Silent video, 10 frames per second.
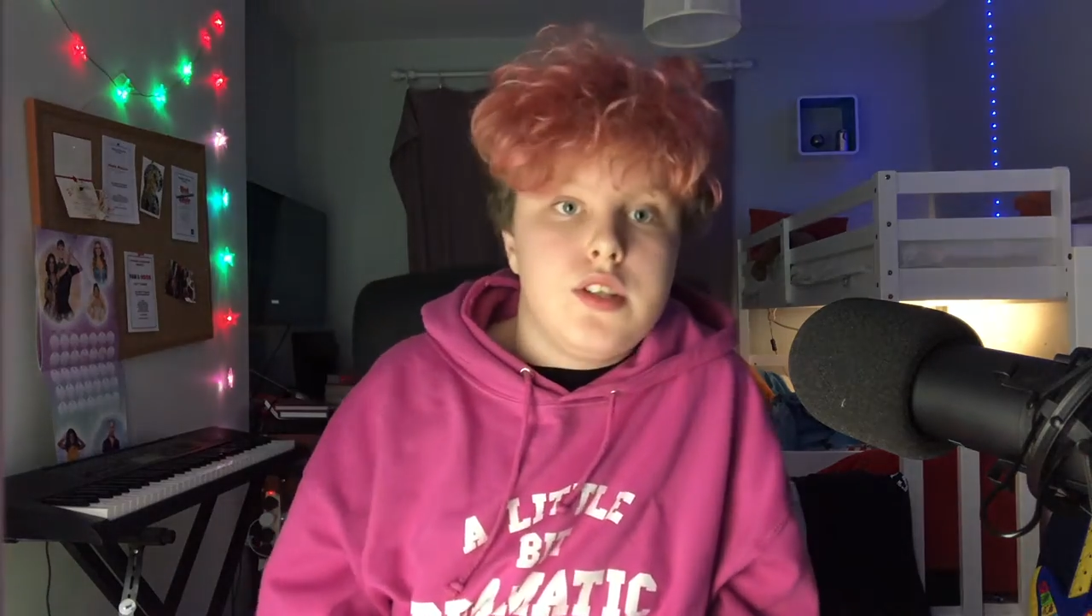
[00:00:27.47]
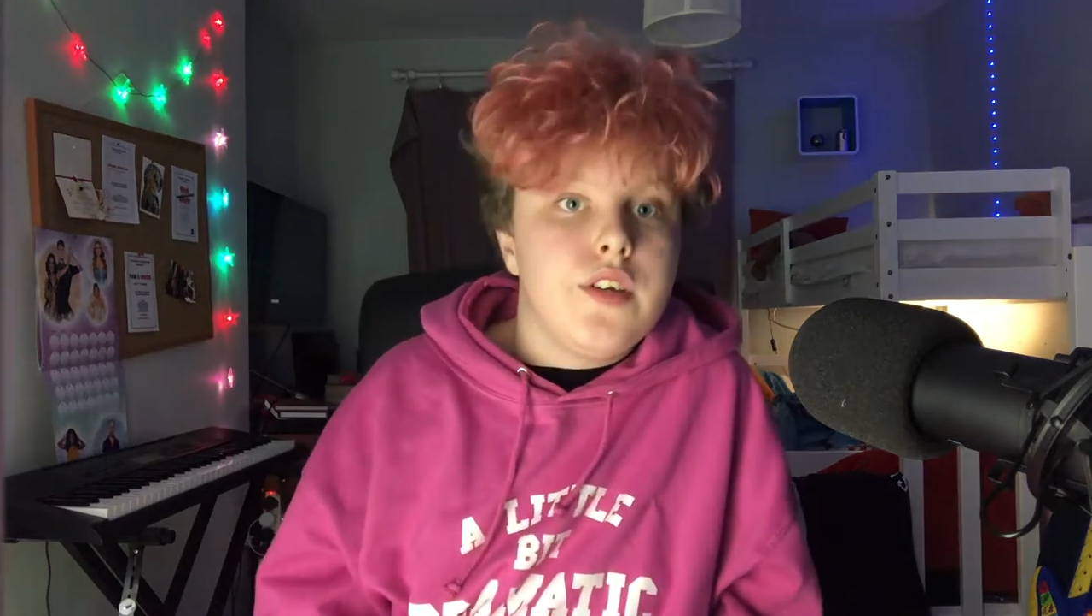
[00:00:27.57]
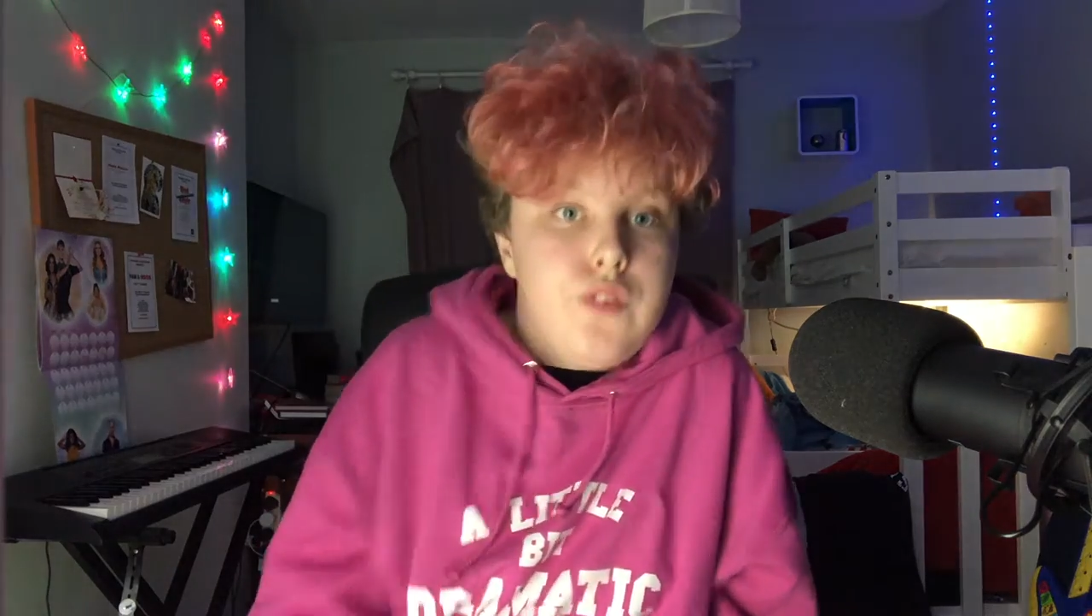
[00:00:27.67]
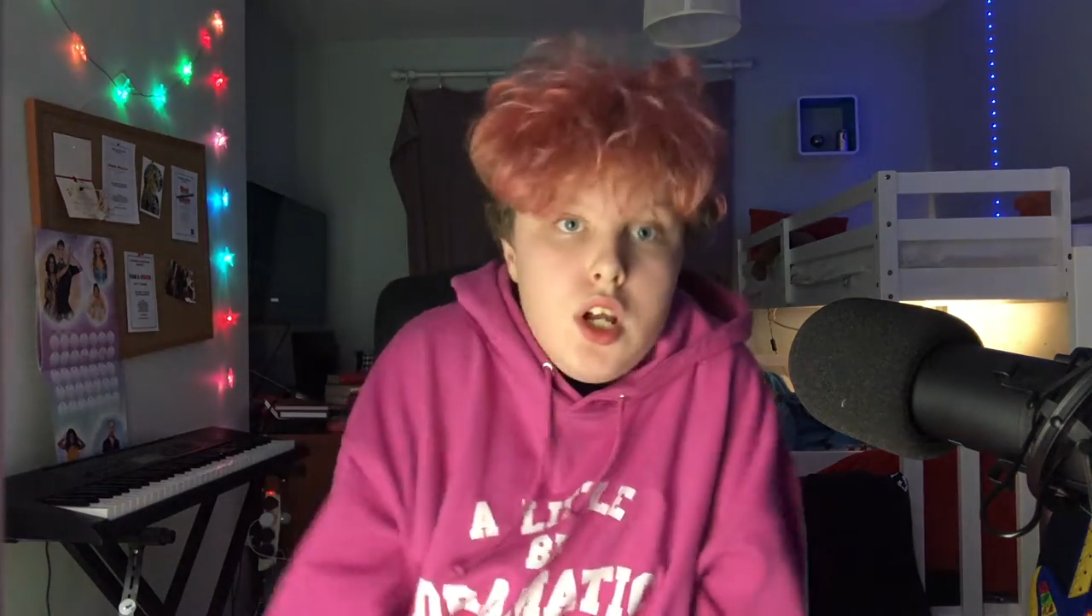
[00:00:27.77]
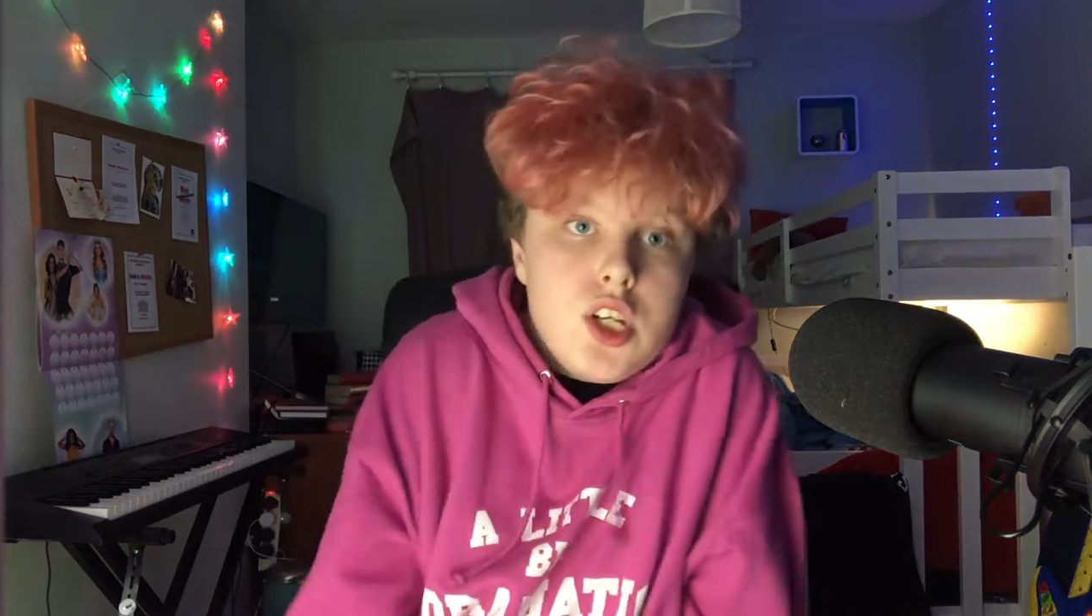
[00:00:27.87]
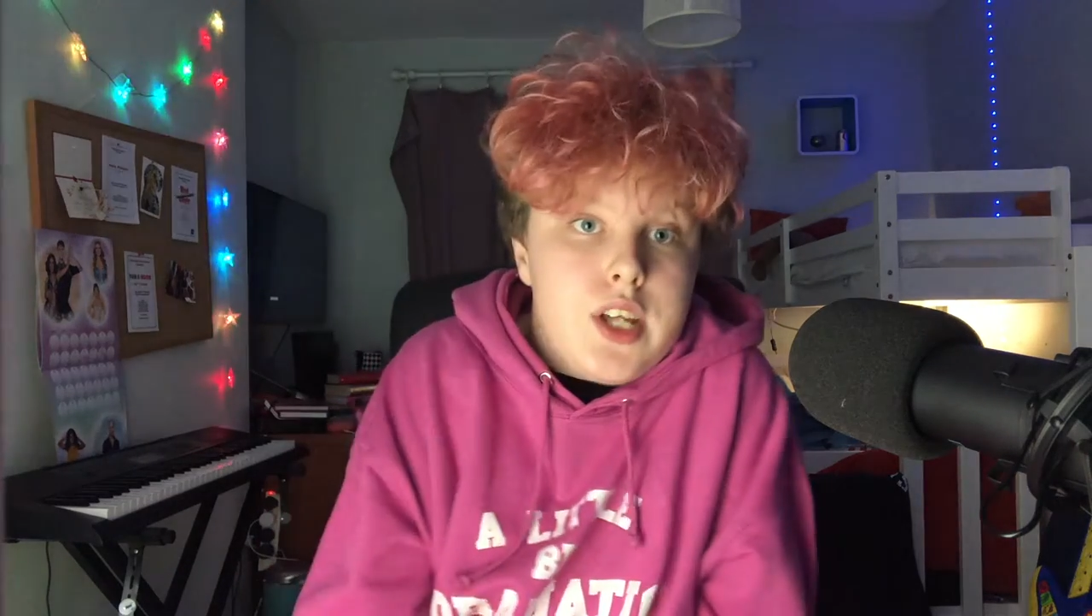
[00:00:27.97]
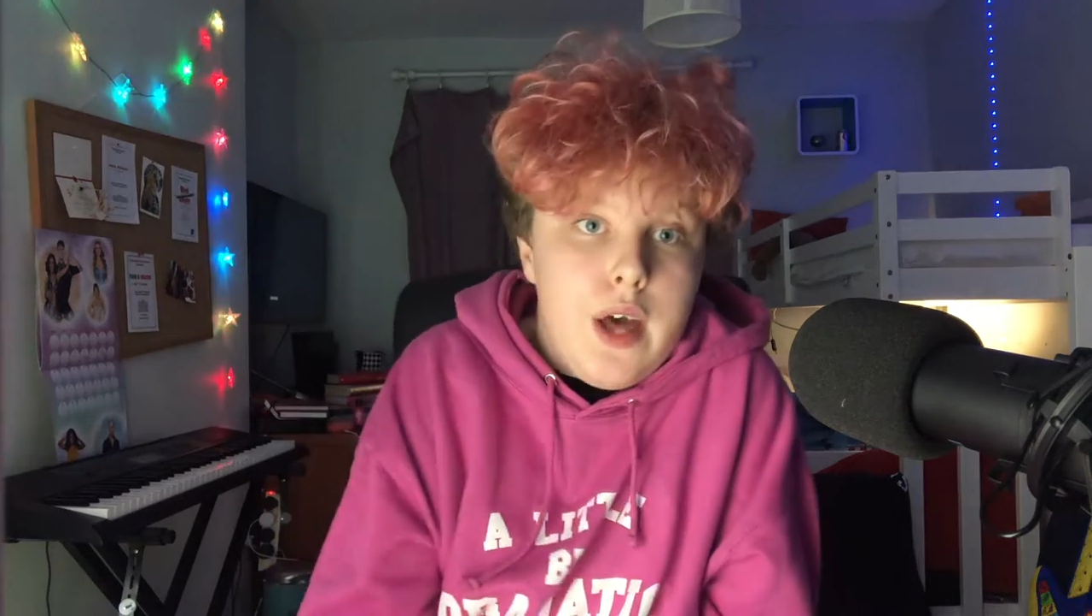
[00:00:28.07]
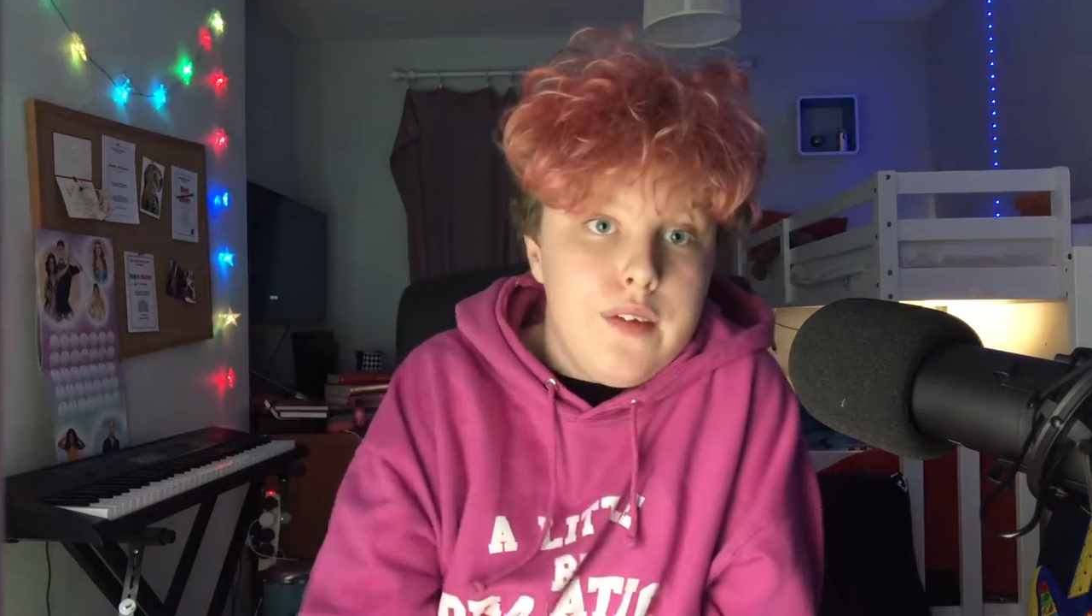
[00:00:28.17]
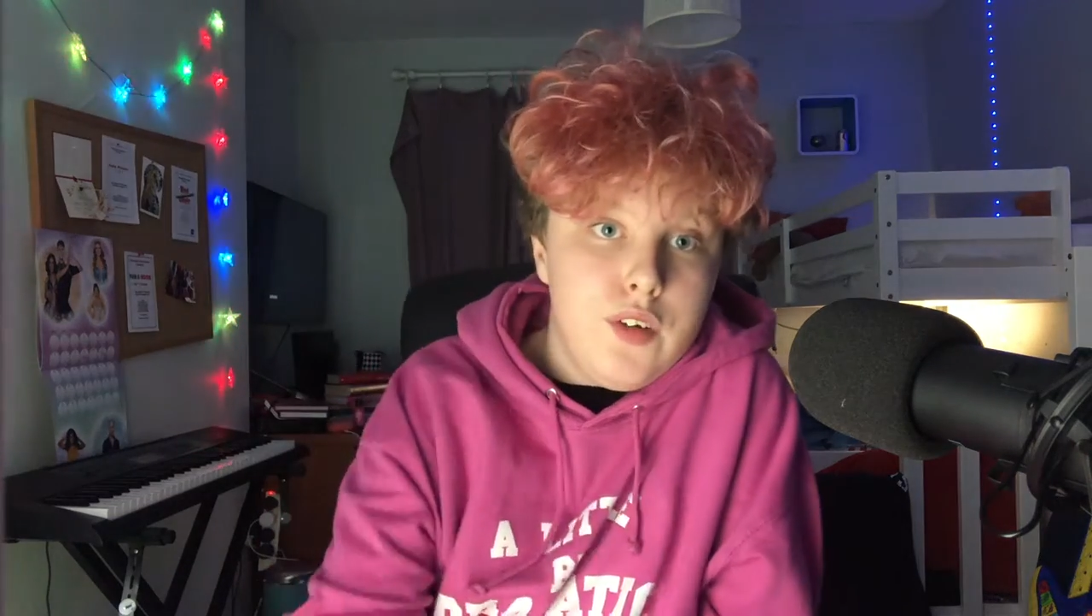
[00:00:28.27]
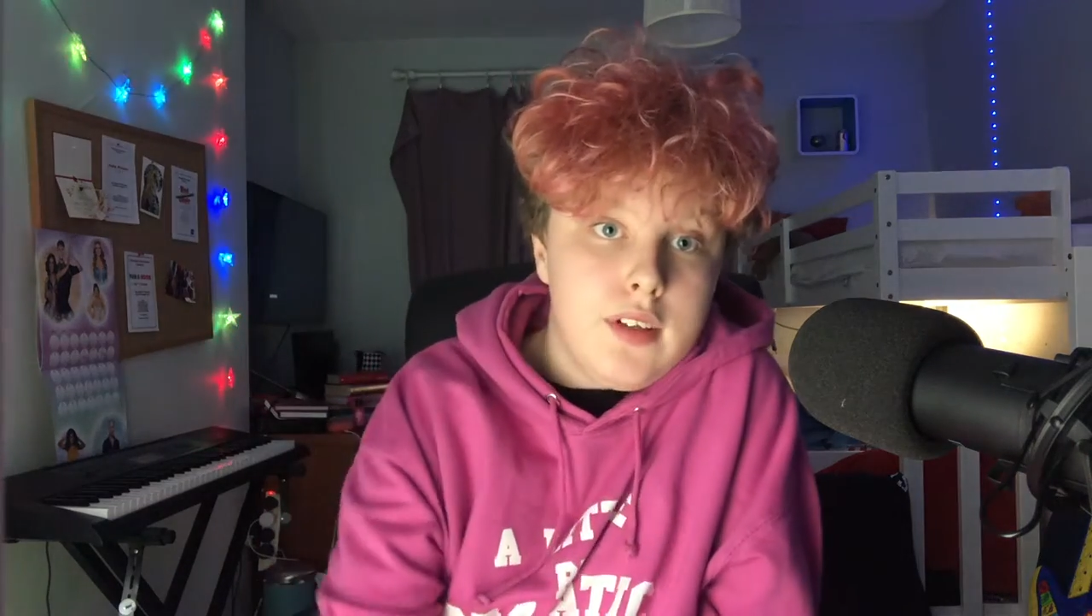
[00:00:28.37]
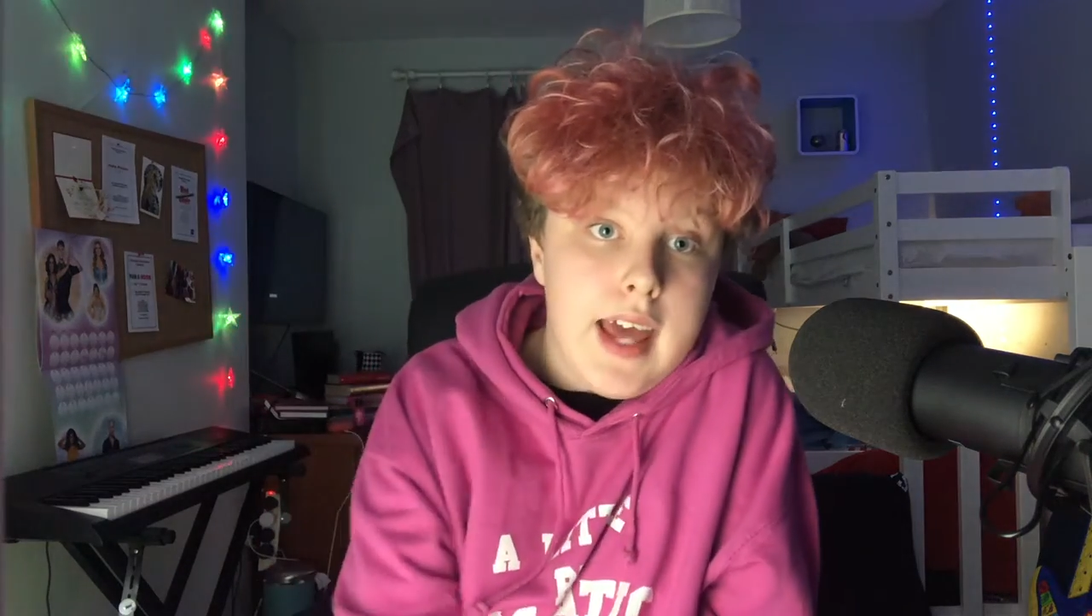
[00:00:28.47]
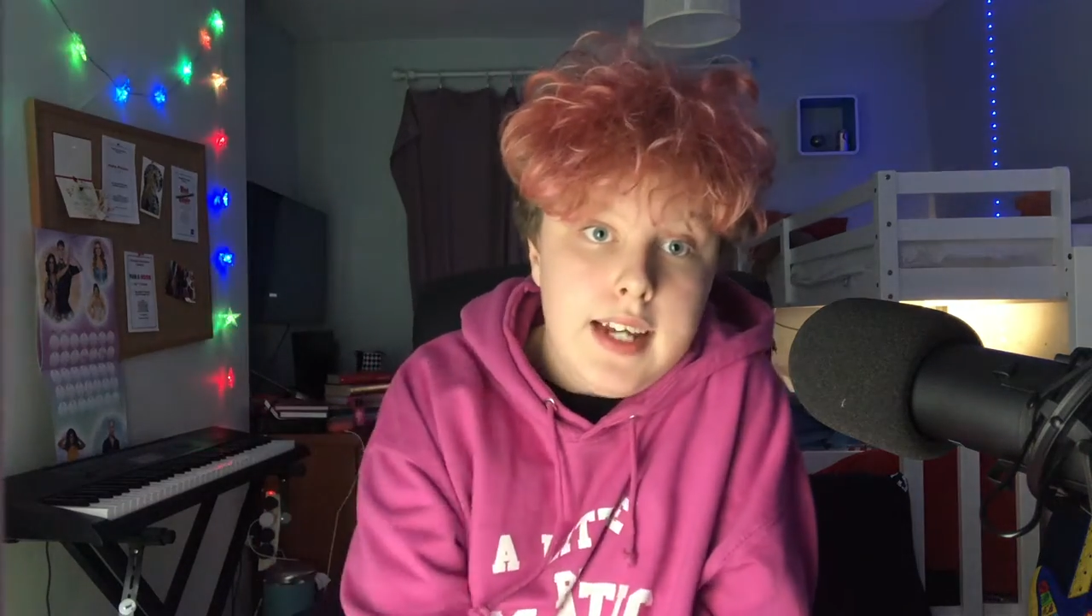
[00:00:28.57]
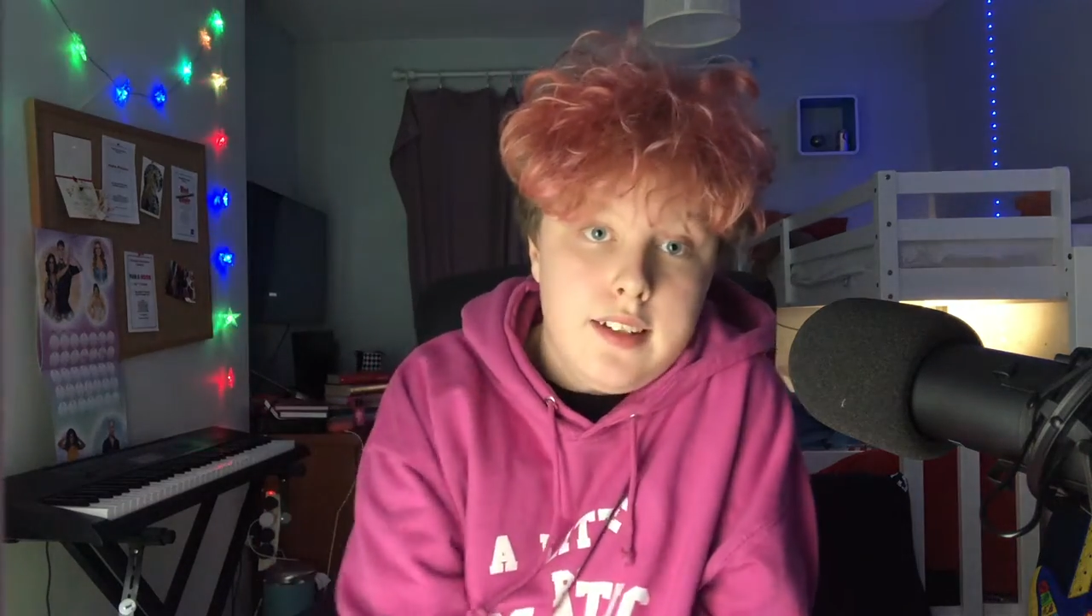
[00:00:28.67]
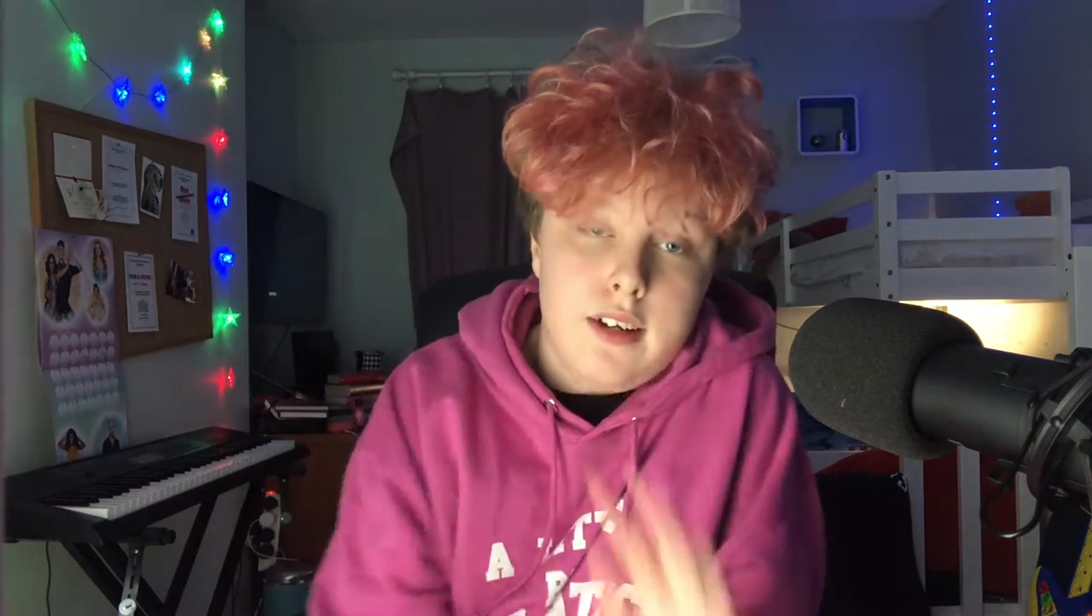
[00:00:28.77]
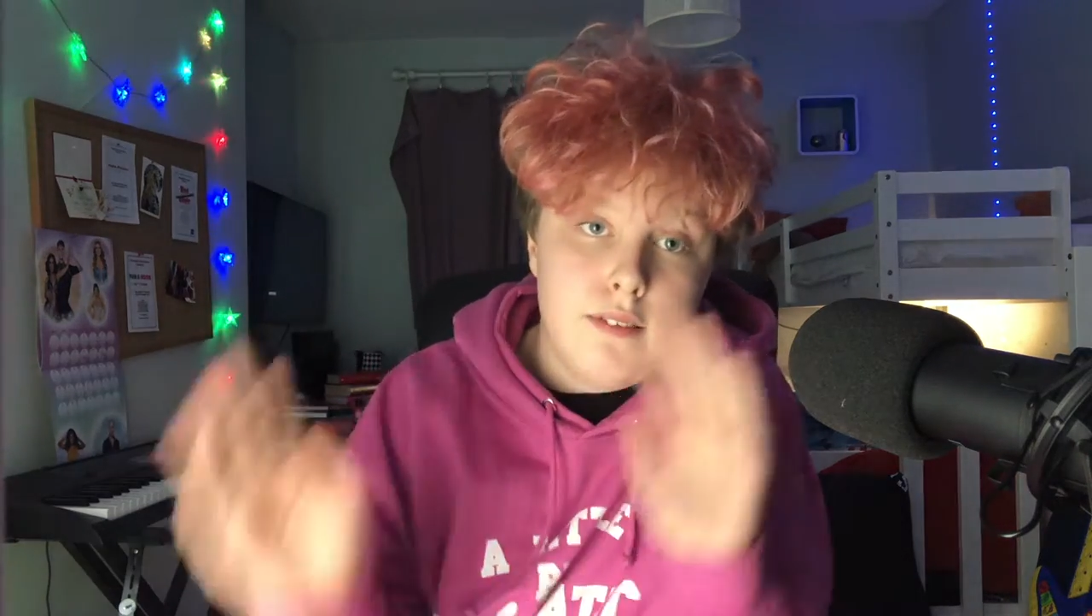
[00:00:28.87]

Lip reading: to flush down a volcano.